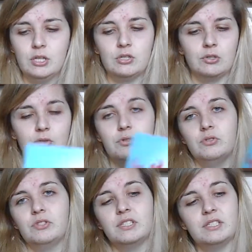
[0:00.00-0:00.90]
So
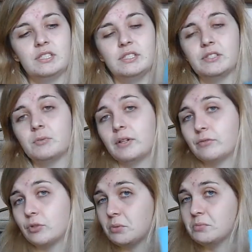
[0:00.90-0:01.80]
this is the one
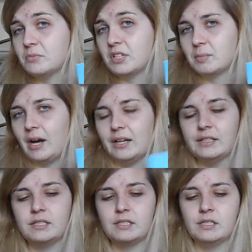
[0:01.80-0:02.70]
from the other
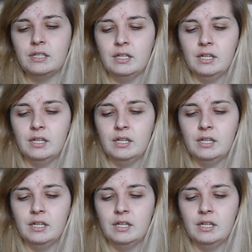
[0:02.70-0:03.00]
Palace.